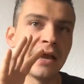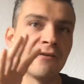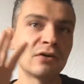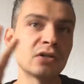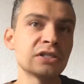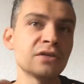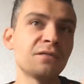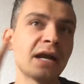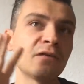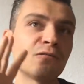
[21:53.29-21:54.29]

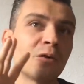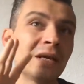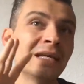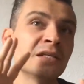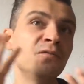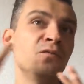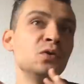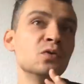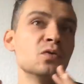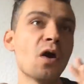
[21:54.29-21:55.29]
diversified from his
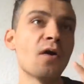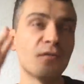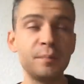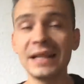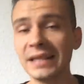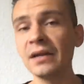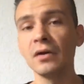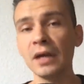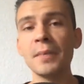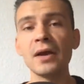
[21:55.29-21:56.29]
view of betting
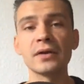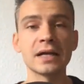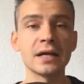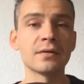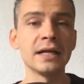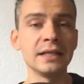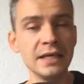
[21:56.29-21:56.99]
on America, right?